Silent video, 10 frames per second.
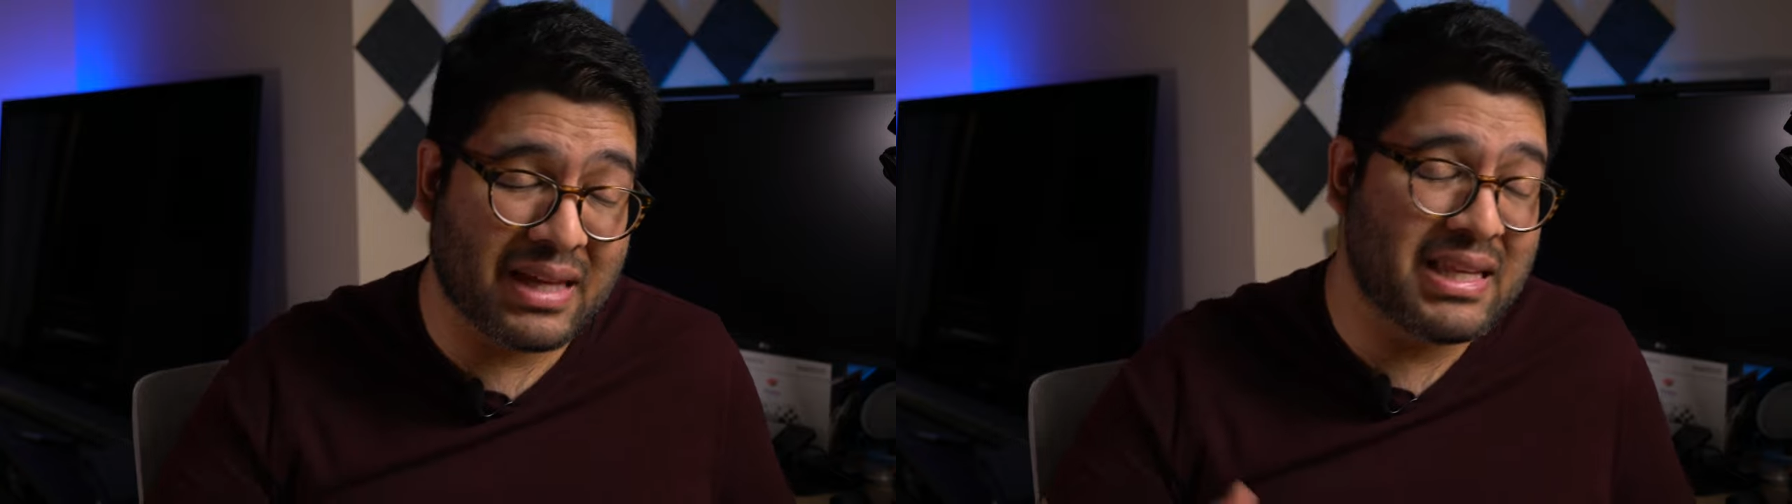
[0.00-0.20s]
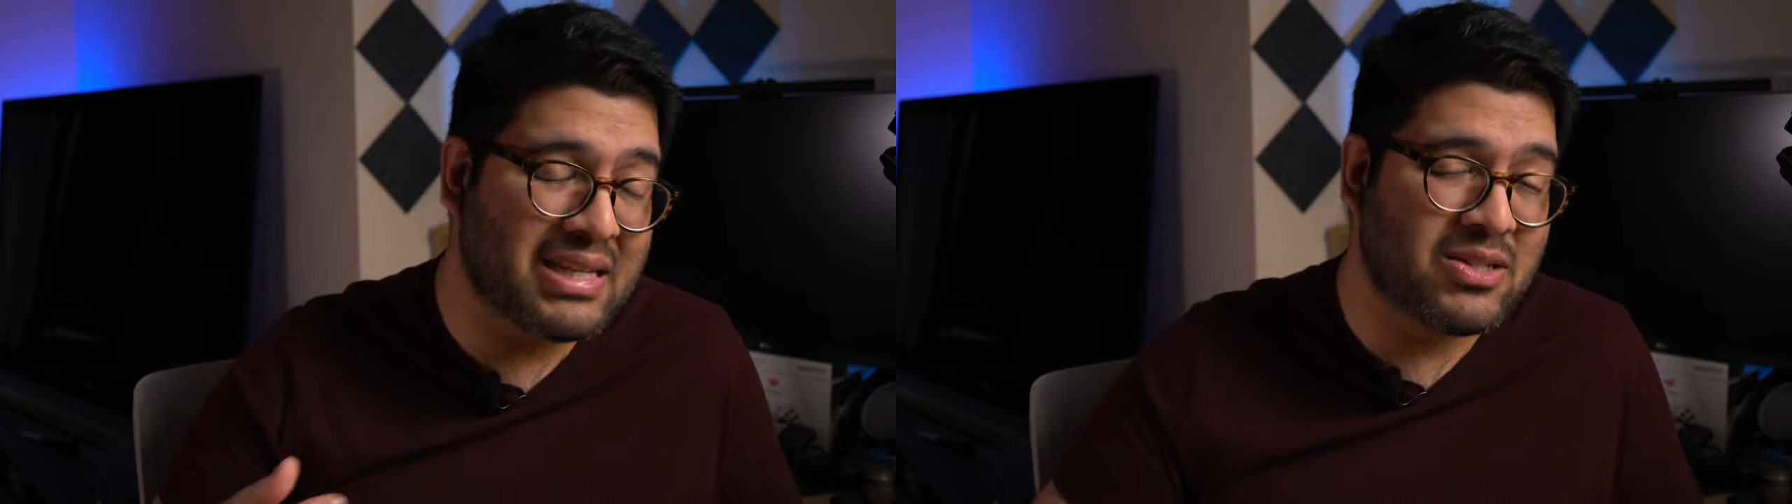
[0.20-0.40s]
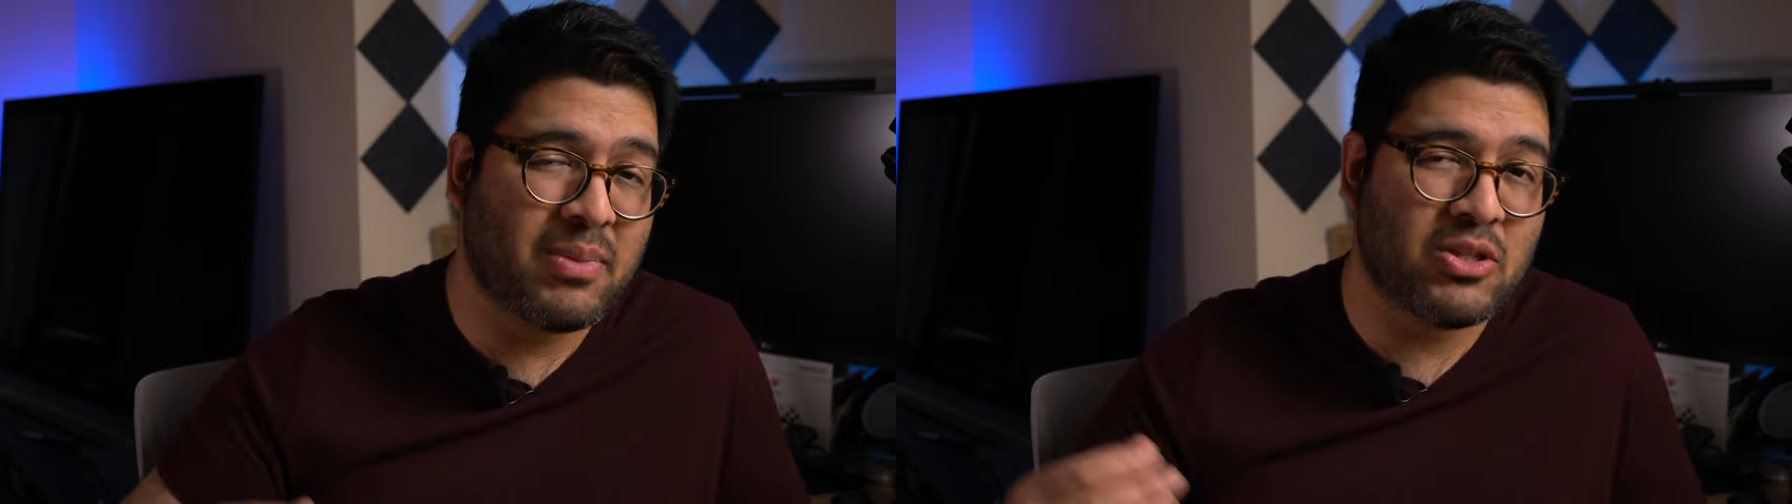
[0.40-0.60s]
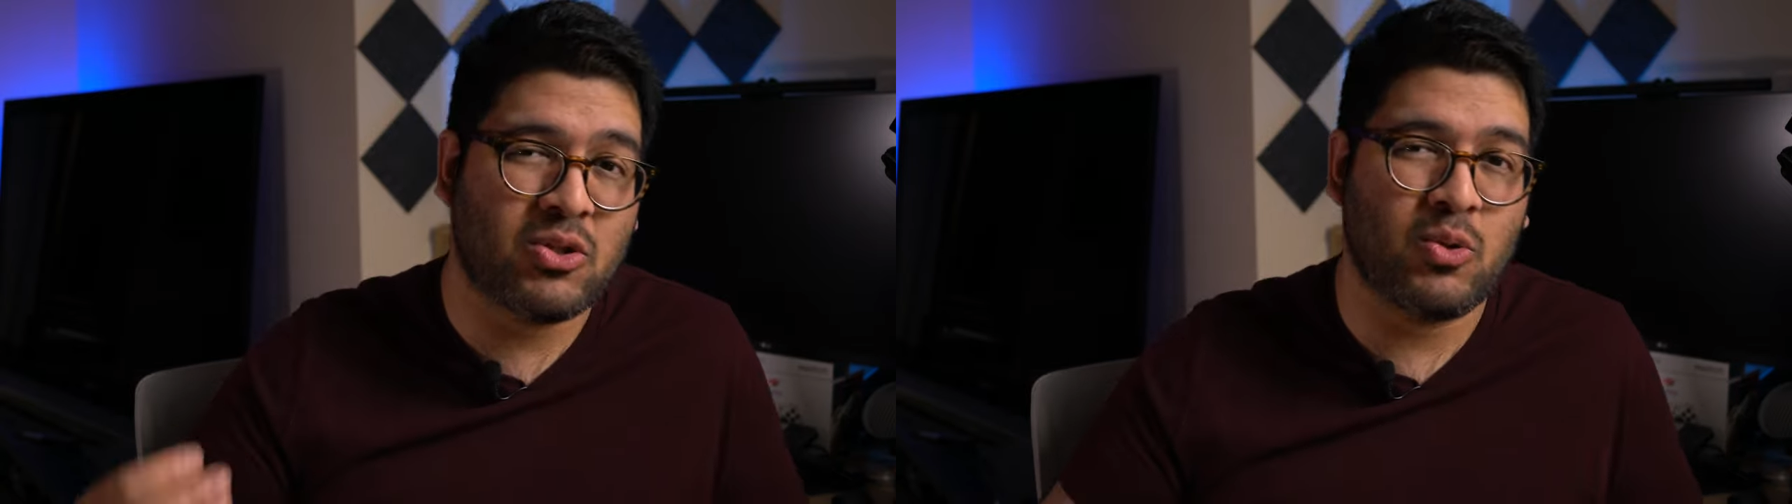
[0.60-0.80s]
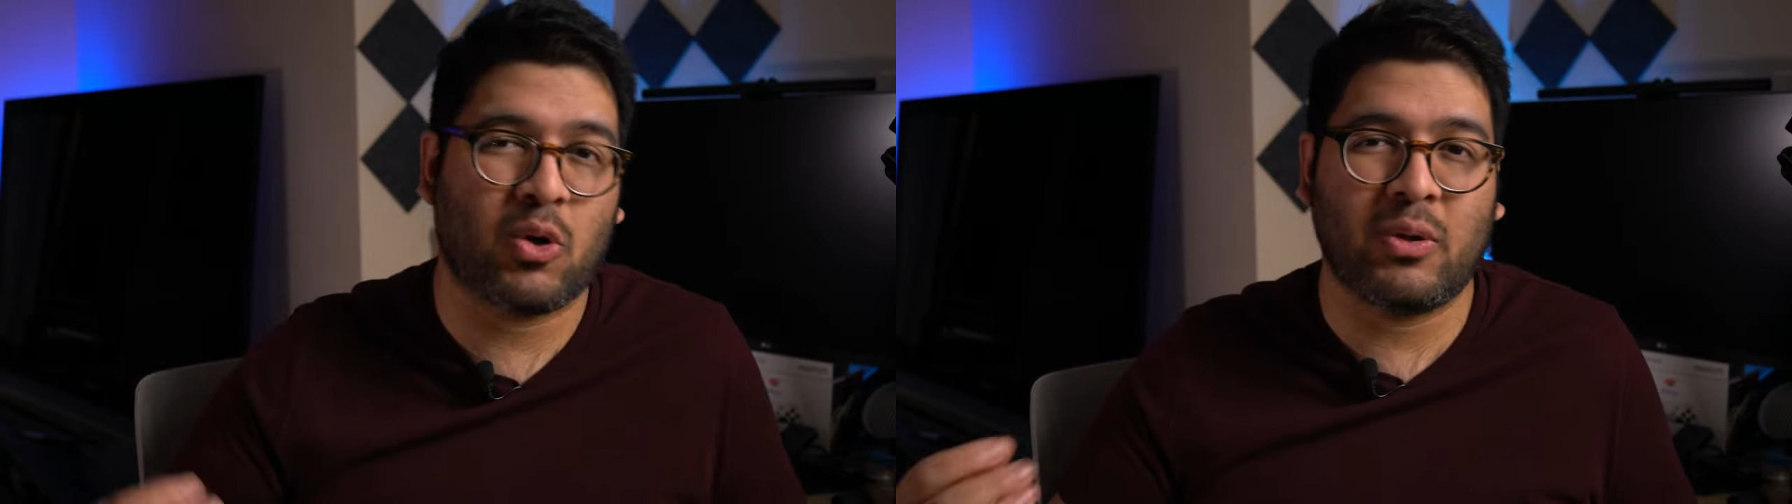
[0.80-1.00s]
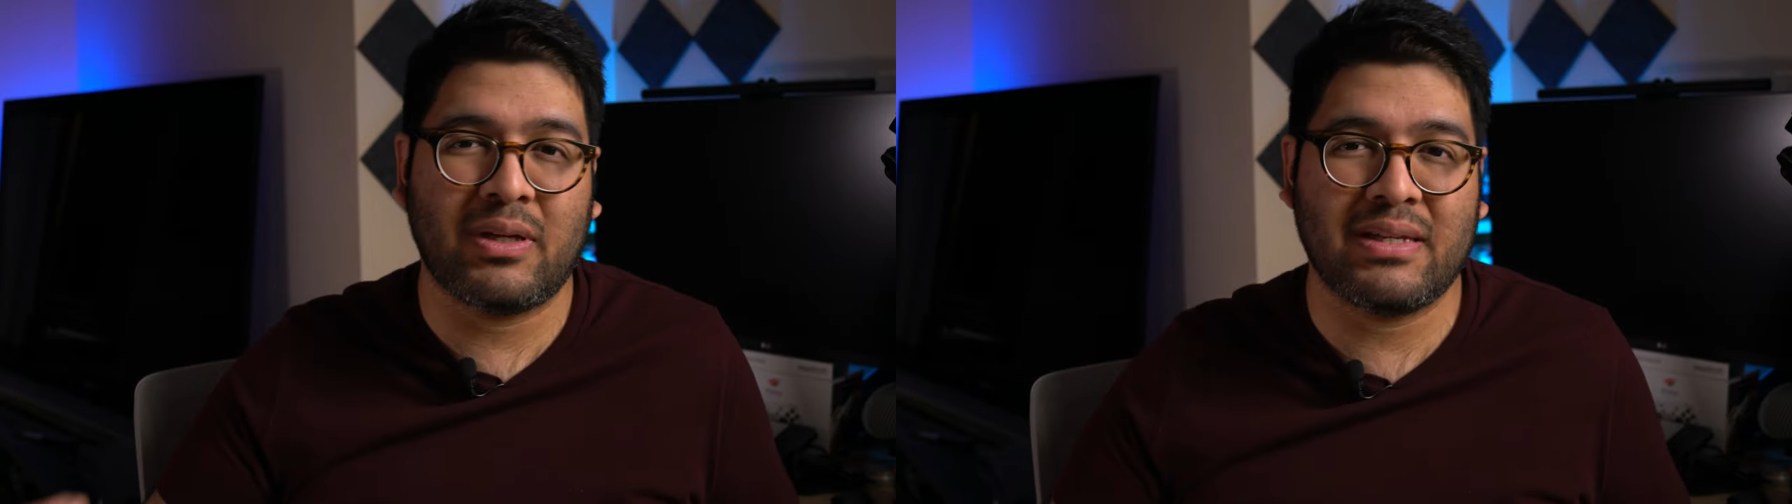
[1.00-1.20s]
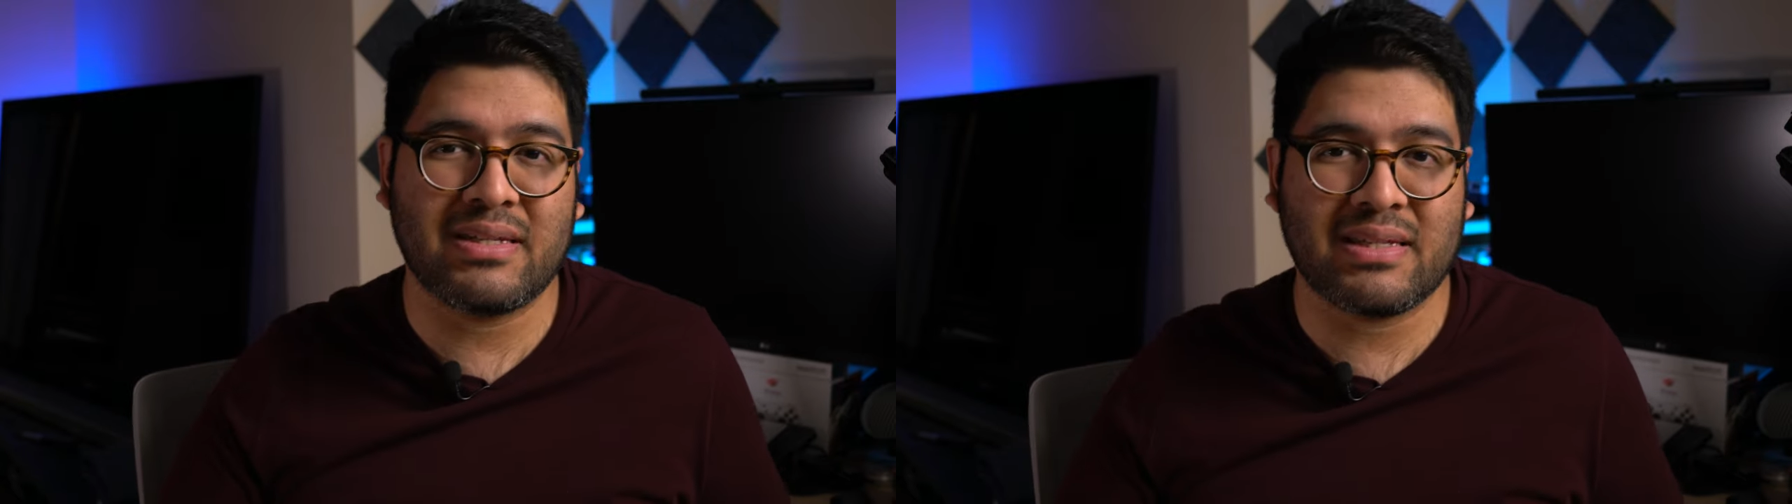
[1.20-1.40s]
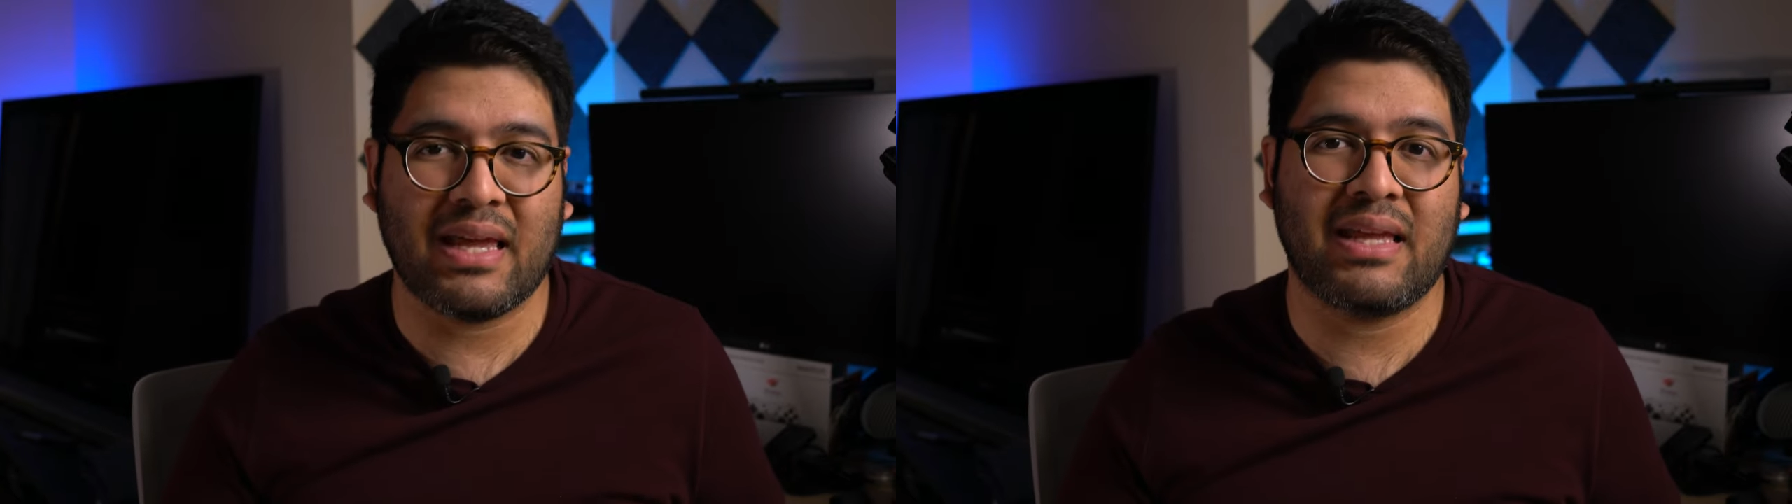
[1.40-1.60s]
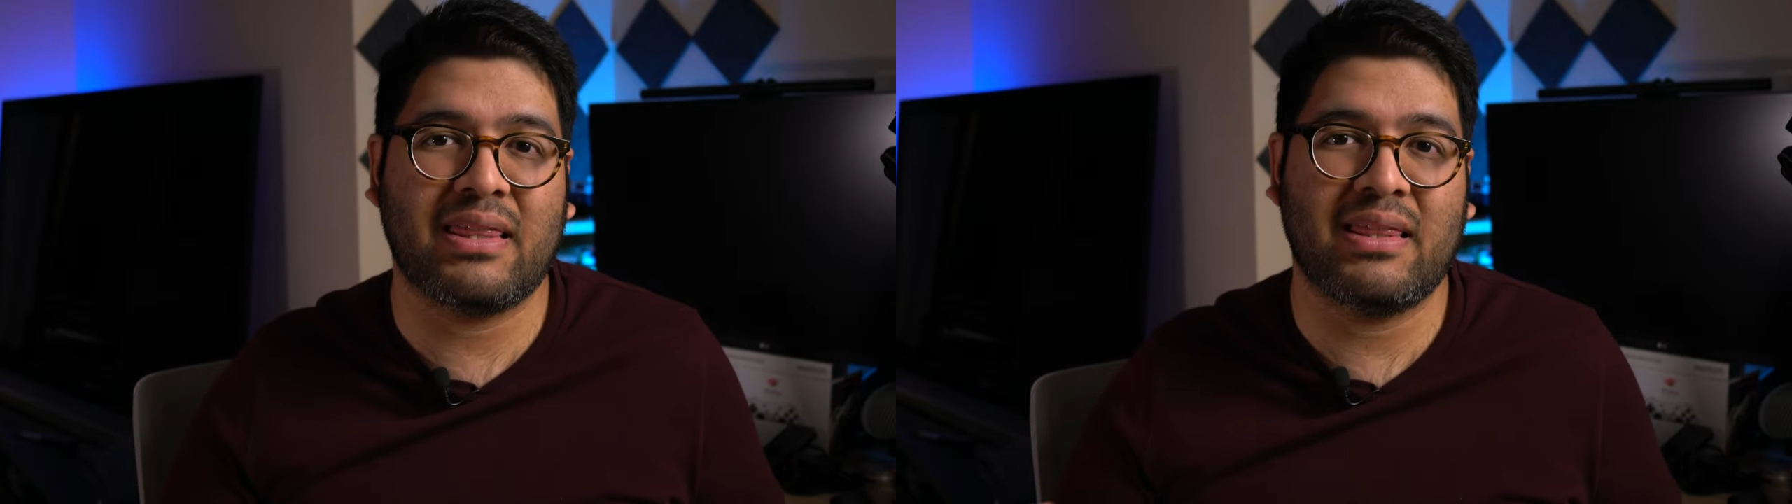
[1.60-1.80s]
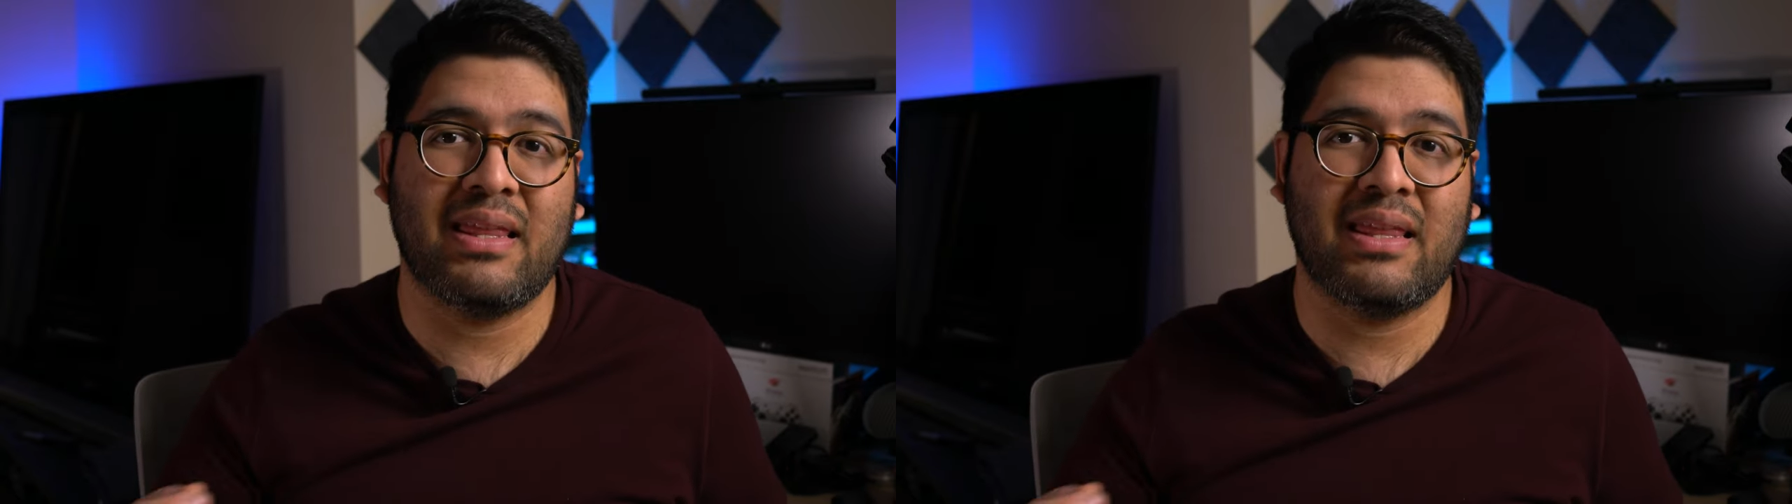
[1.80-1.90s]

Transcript: I think it's a little bit too early to say